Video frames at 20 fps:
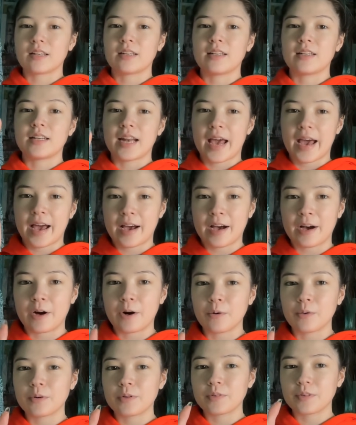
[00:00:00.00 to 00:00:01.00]

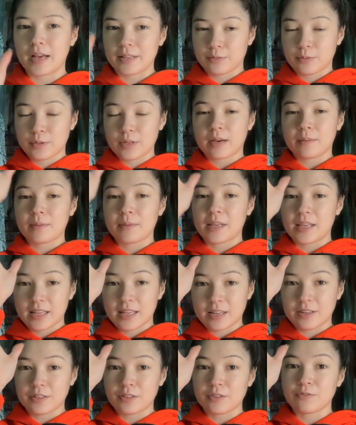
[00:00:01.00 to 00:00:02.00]
Now, as we come
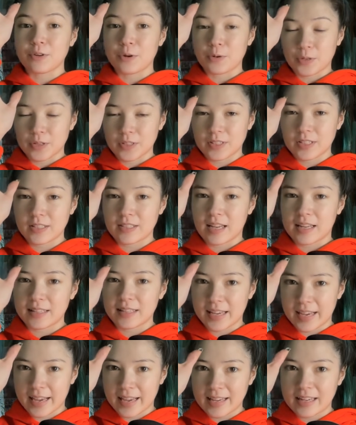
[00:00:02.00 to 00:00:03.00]
here, the focus is on
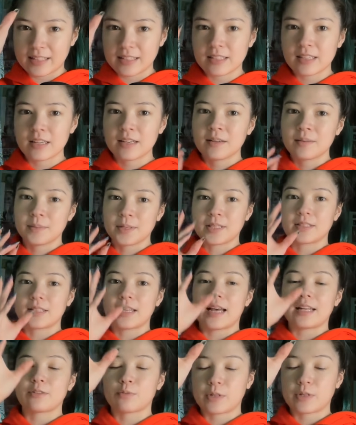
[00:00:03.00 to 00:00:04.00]
the hands because
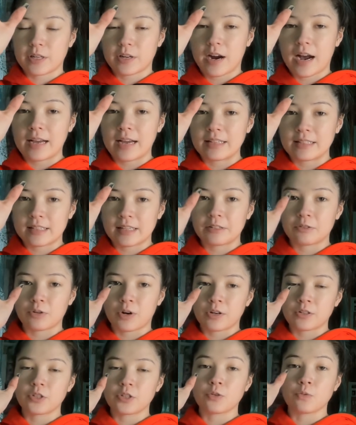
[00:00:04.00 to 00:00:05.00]
that's where your eyes get
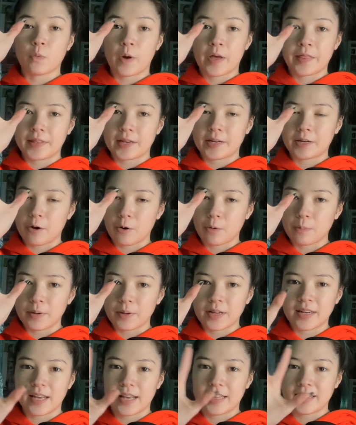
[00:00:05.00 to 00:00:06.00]
drawn to when they're
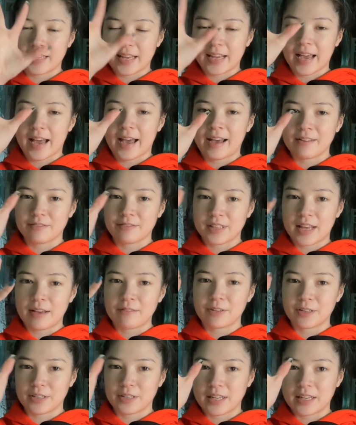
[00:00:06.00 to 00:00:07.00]
open and they have that
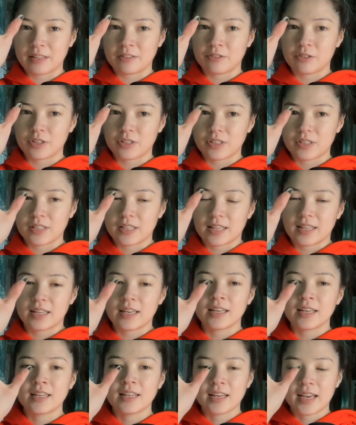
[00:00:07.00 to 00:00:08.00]
very interesting
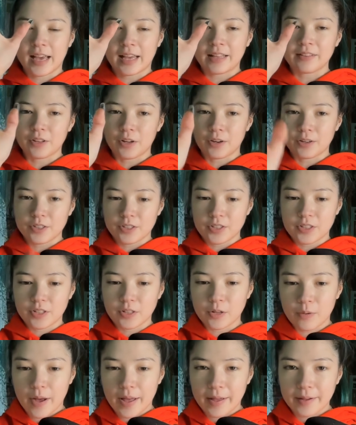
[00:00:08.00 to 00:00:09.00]
and large
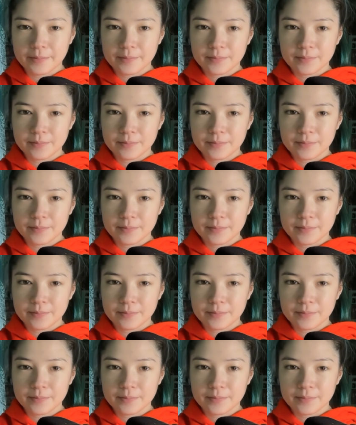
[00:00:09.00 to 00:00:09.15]
silhouette.